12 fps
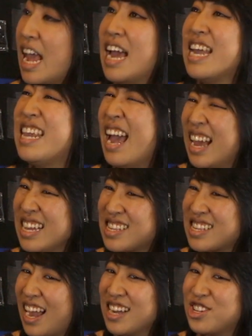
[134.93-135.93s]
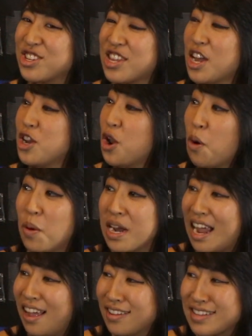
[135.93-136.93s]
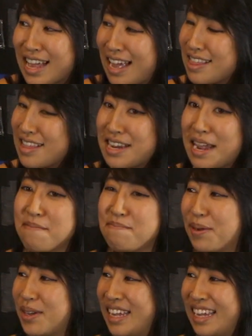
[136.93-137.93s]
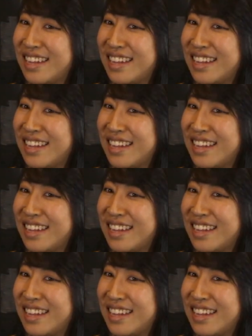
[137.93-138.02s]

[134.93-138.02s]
Yes, no one else had the name Booki.